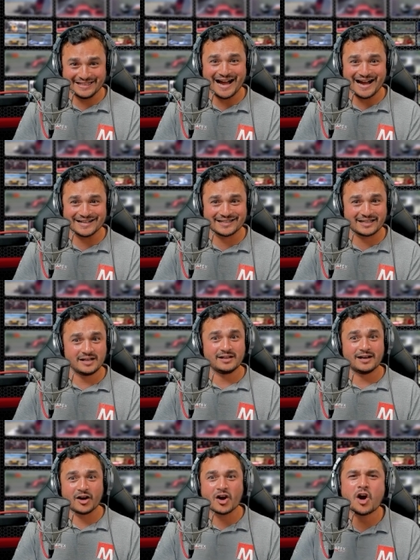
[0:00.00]
dad.
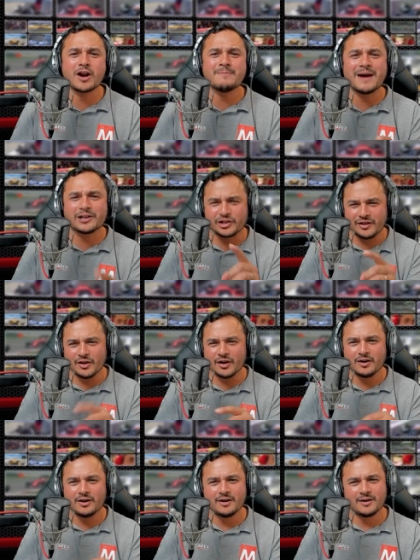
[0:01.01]
And I can't imagine
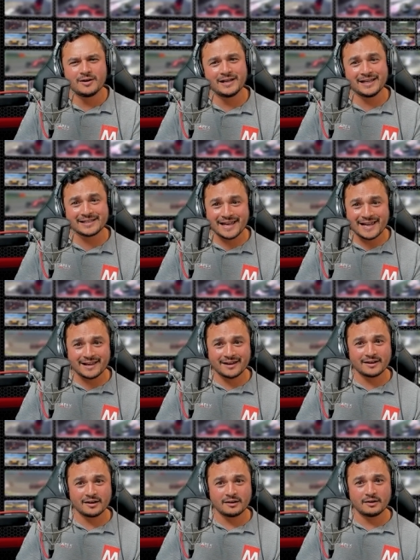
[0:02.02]
that
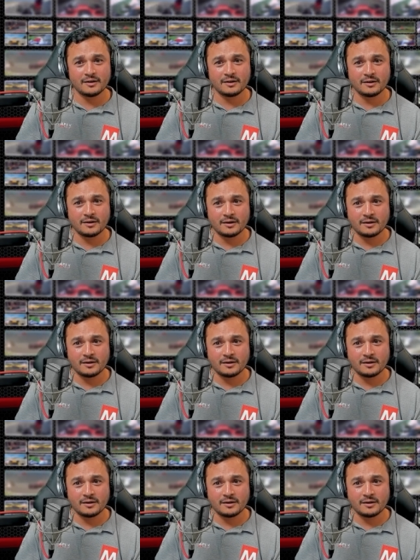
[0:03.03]
kindest man